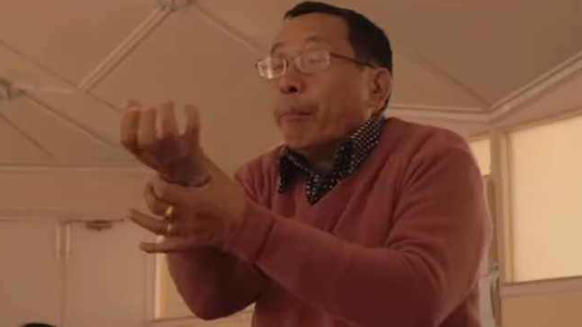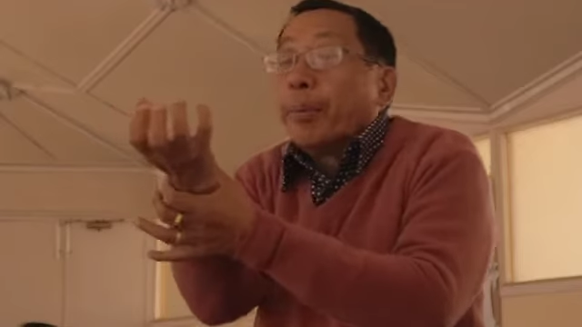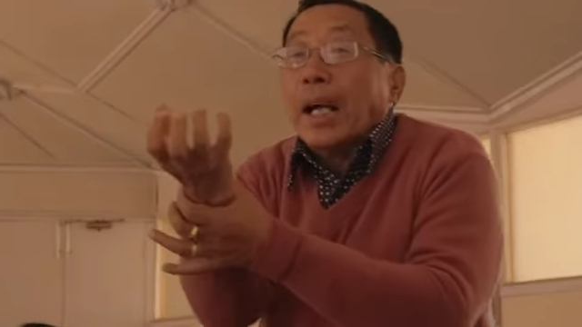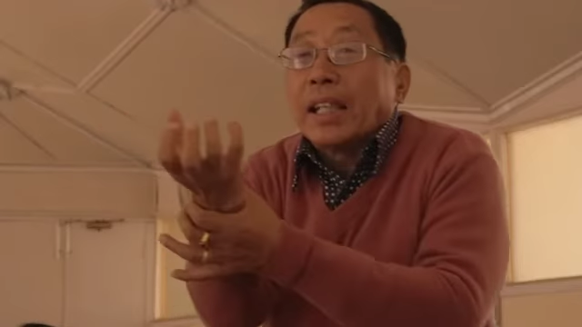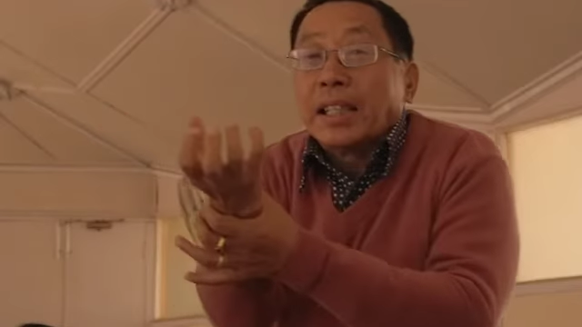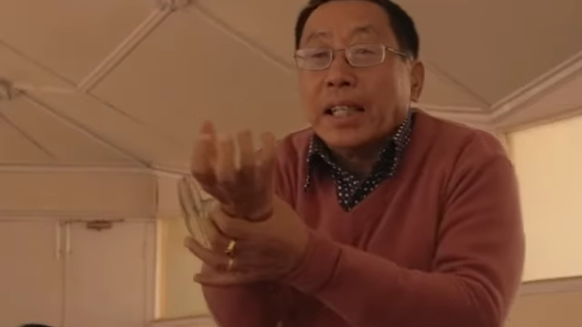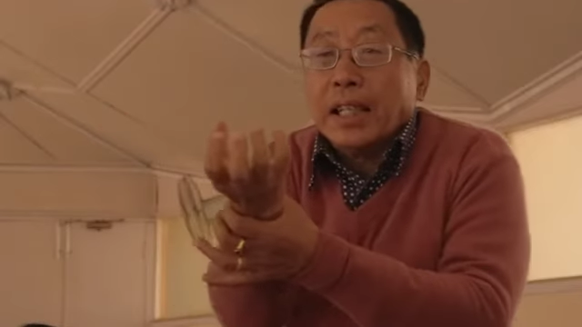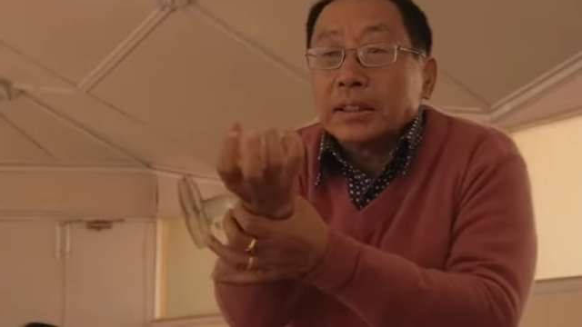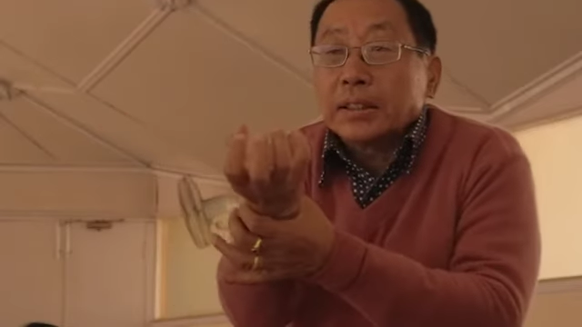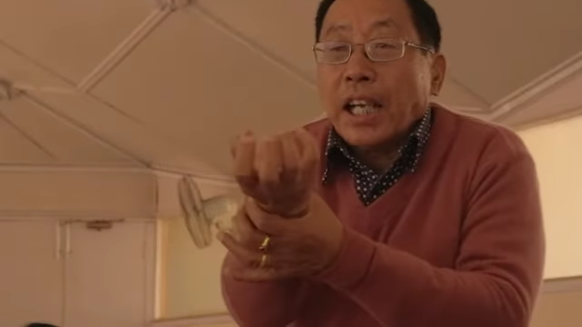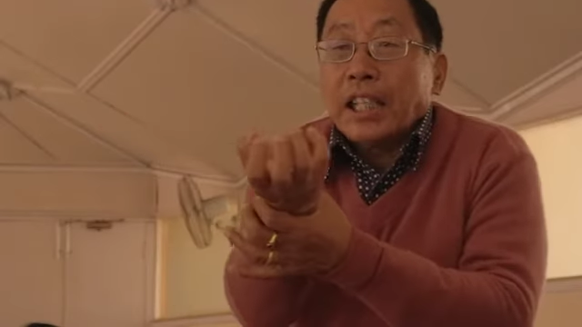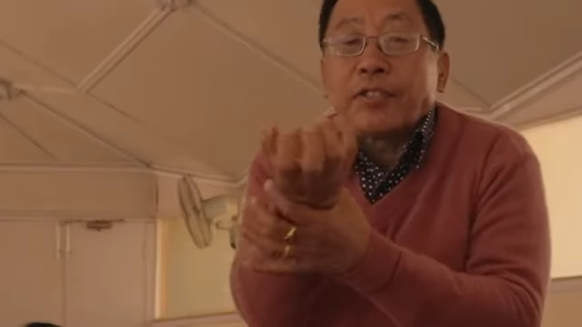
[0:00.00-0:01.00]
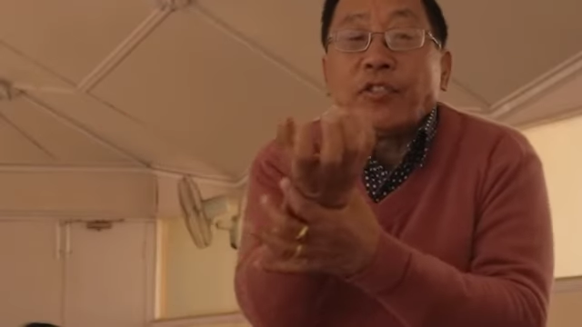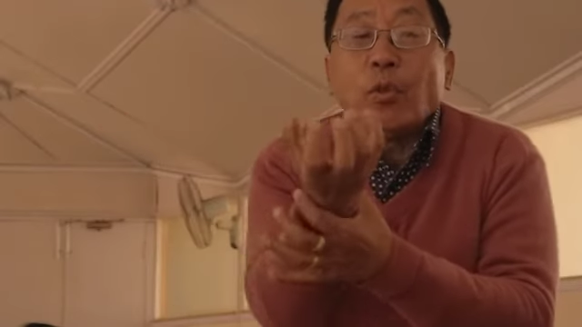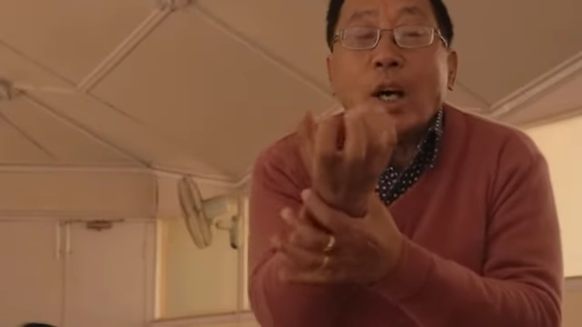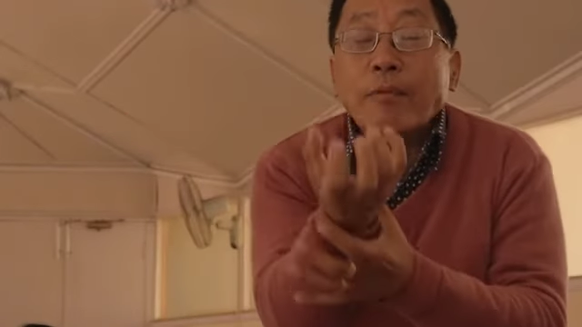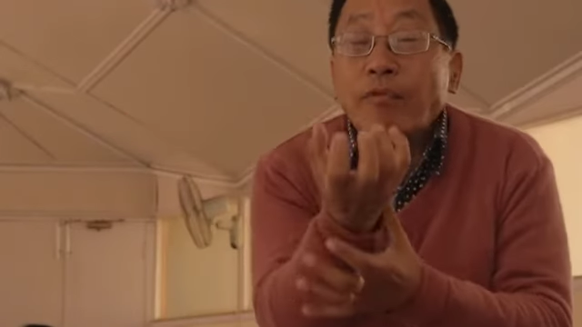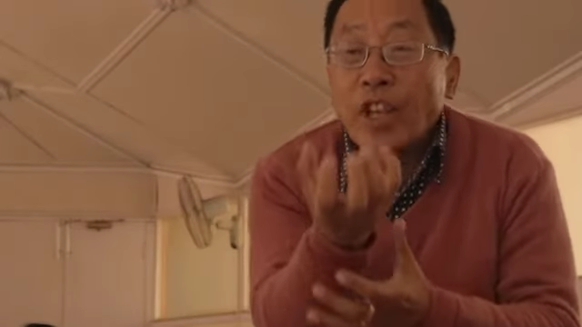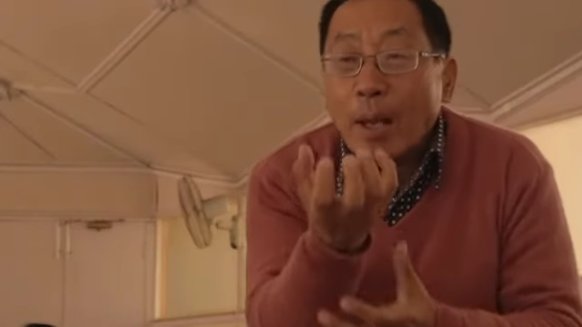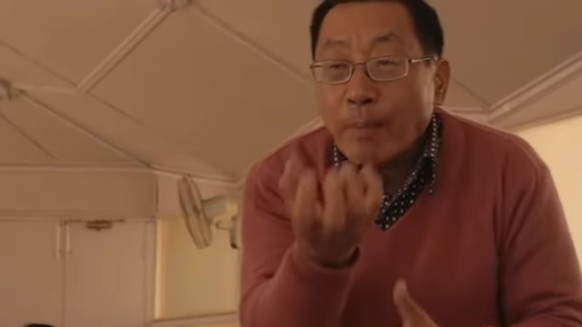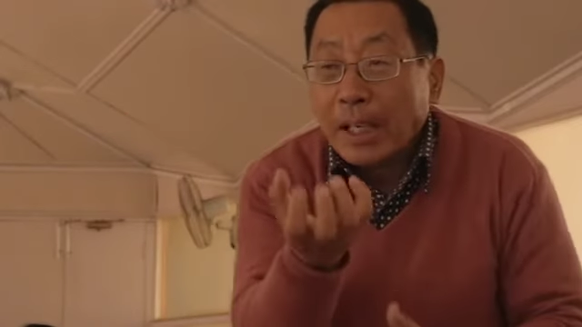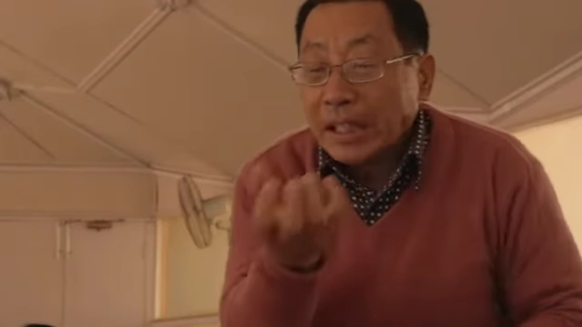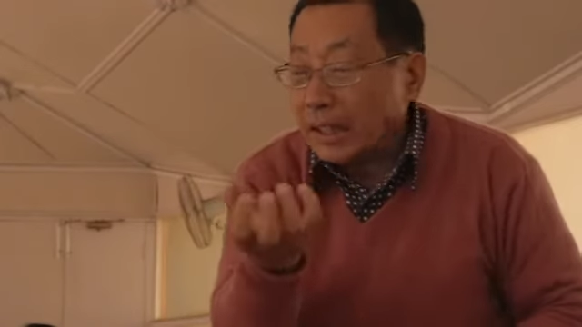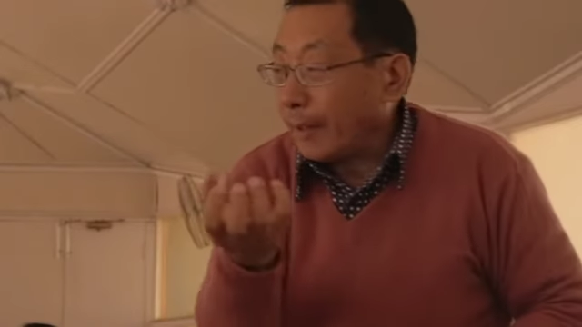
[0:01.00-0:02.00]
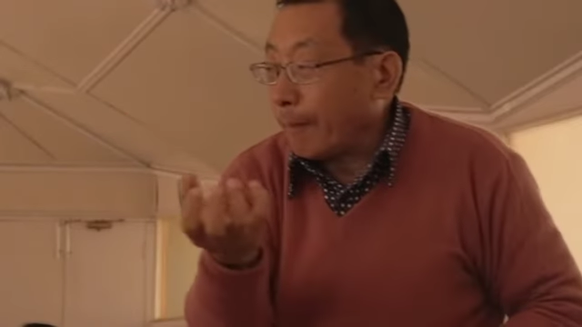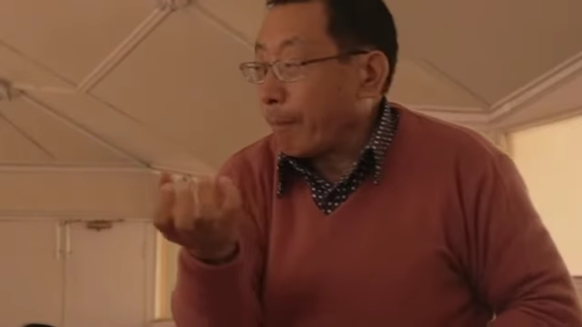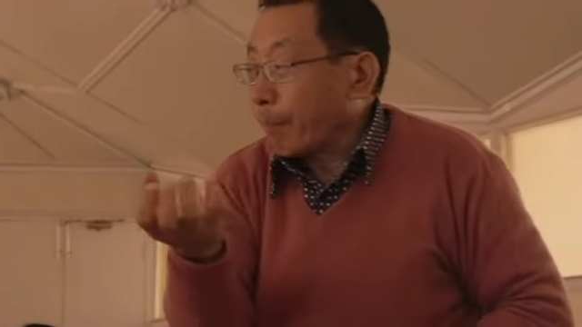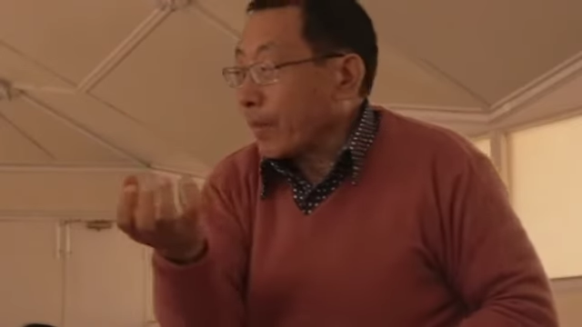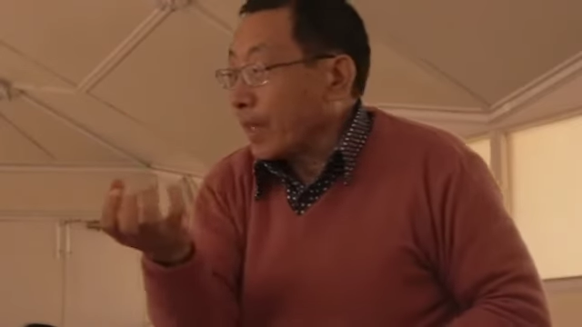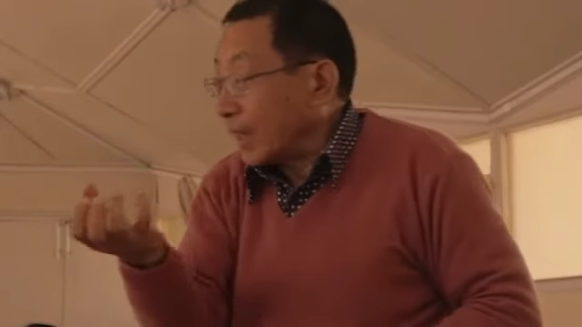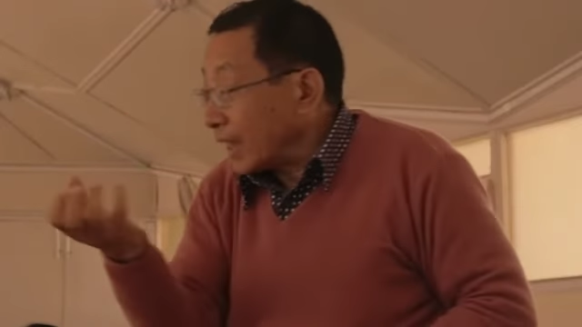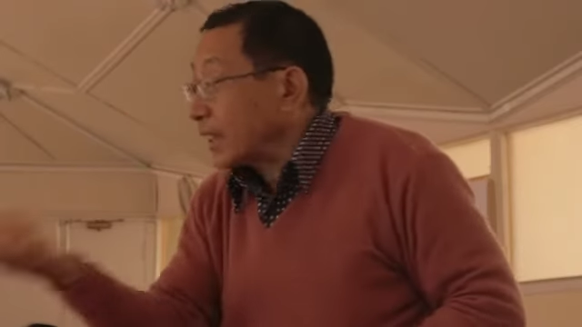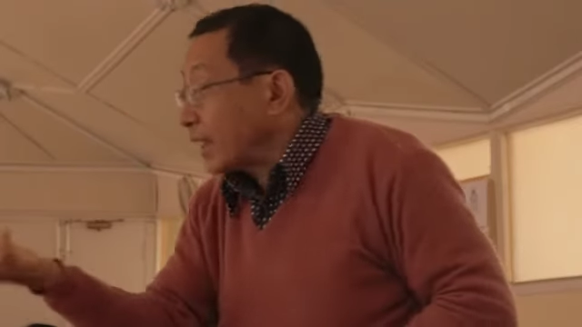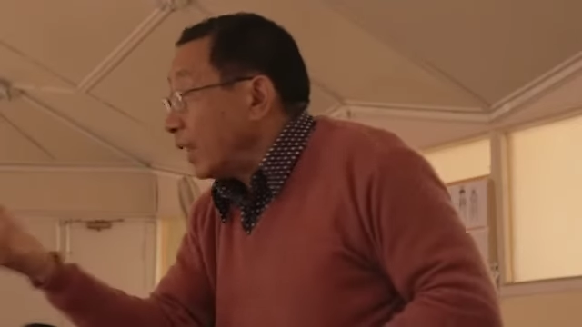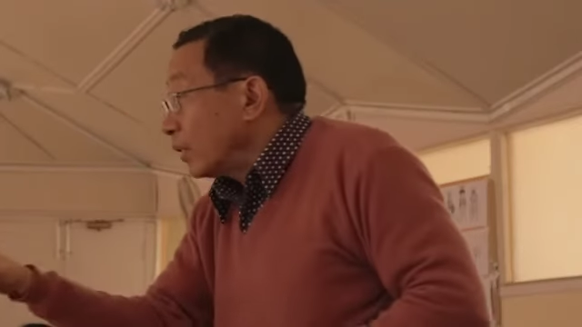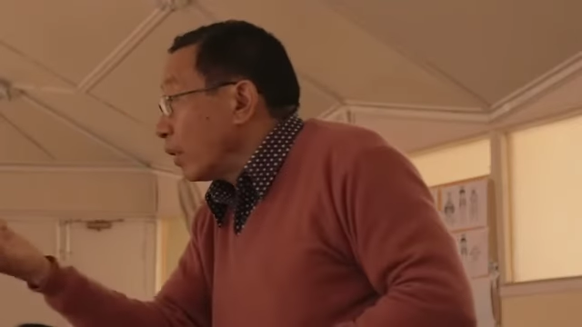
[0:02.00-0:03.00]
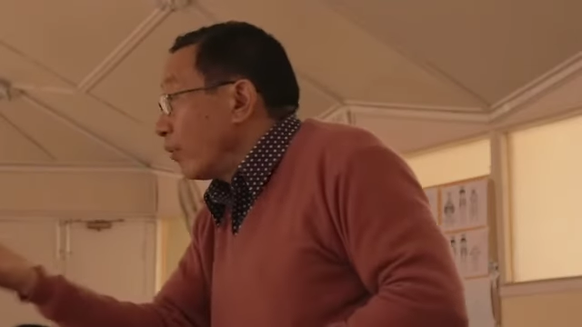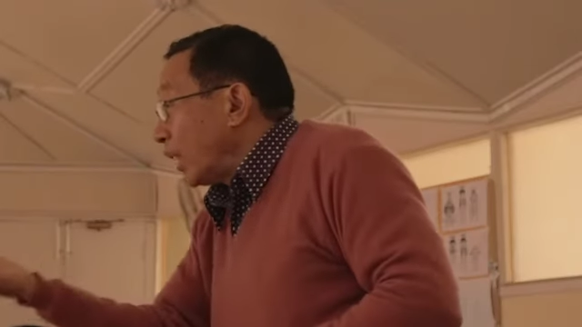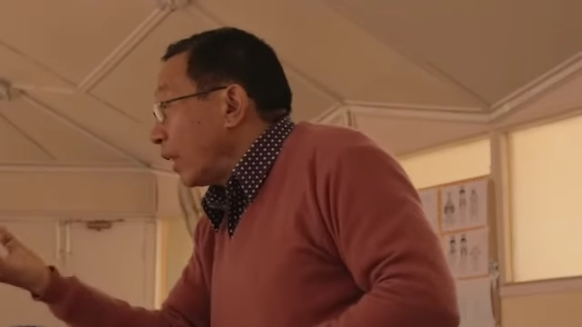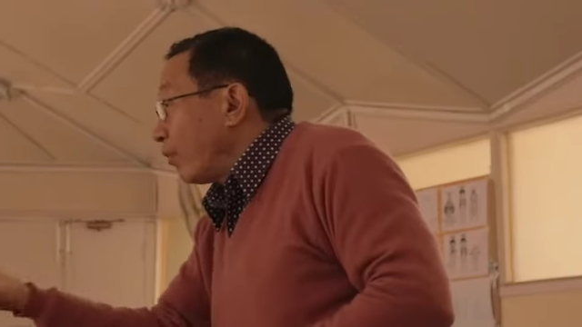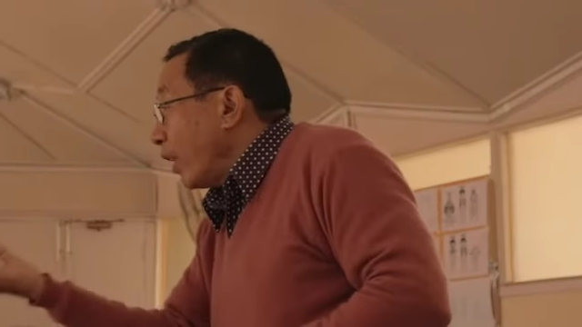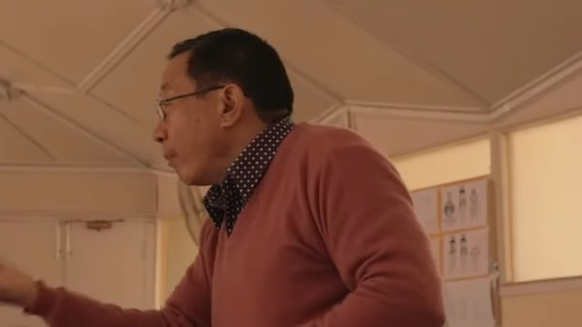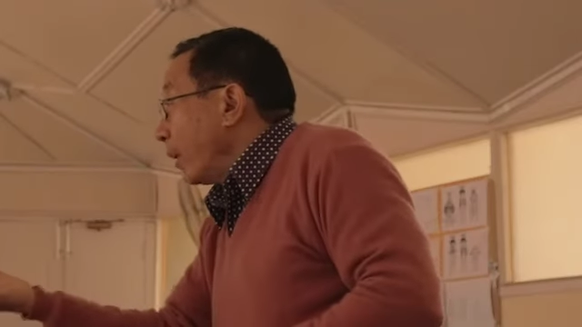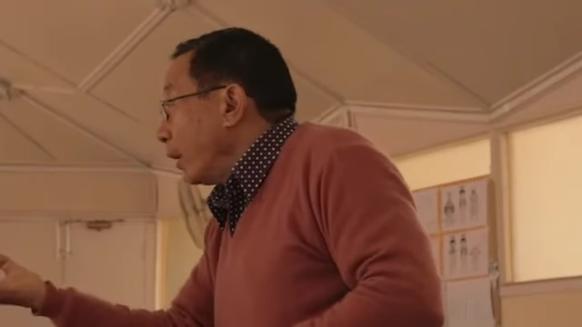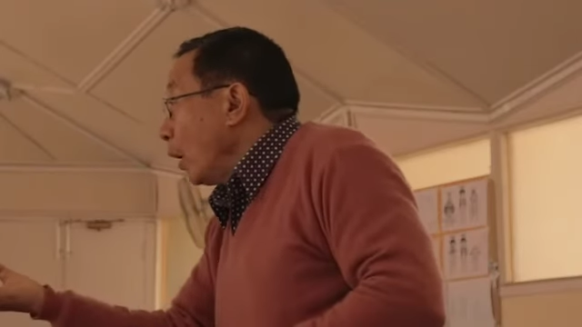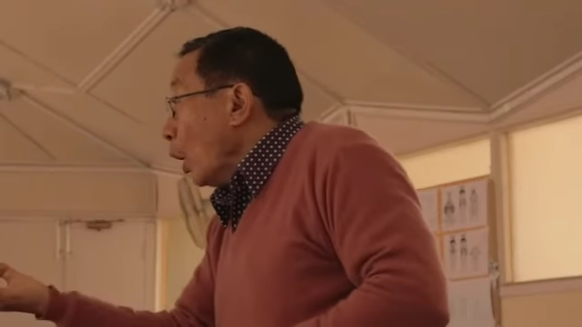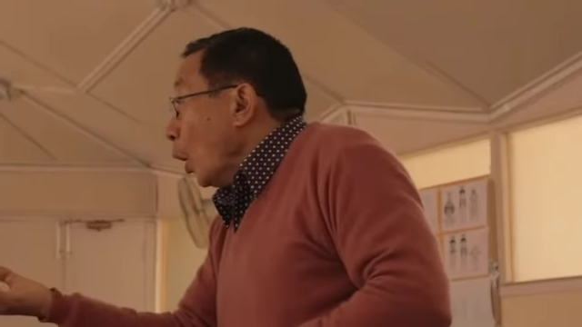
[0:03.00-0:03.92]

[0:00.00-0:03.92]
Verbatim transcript: brother as one family, in the sense of that family,